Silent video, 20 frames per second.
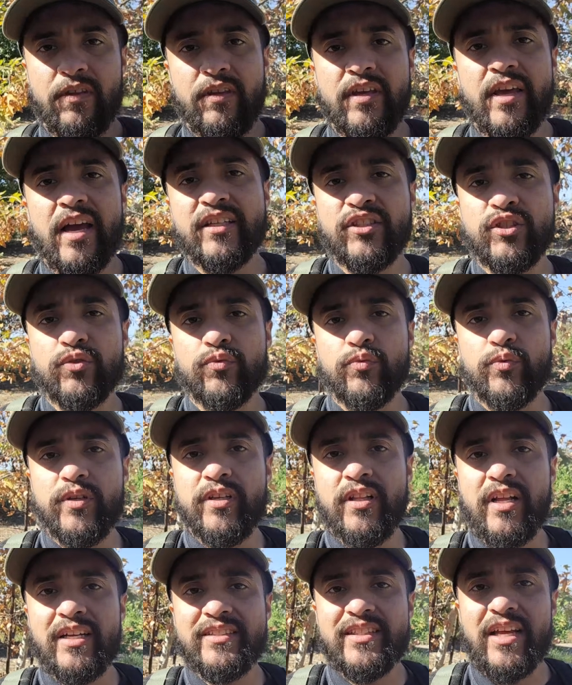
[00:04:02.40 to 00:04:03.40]
He has to
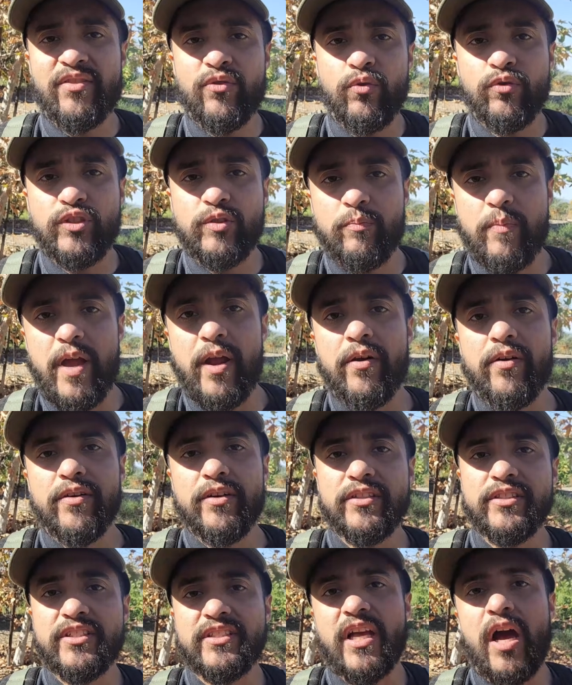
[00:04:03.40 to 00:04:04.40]
realize that those
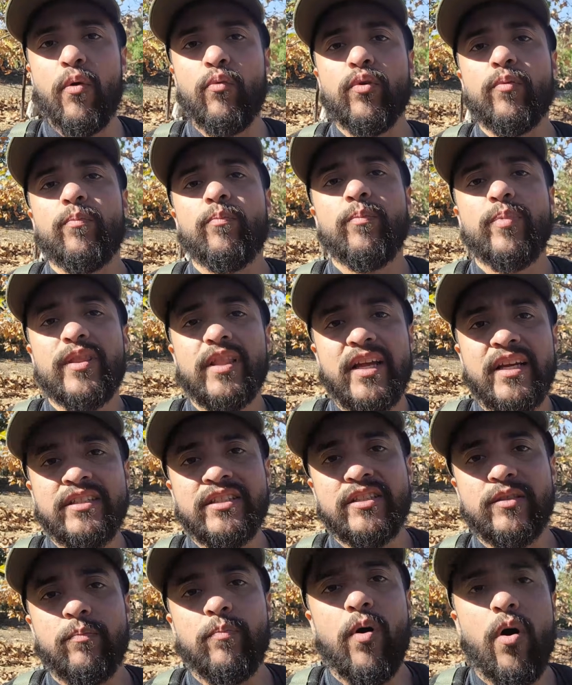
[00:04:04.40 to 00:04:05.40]
barriers that were
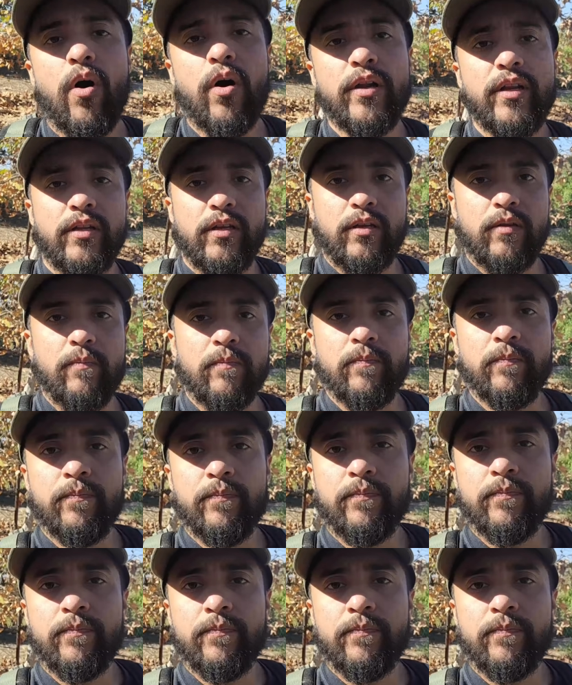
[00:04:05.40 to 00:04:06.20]
placed upon him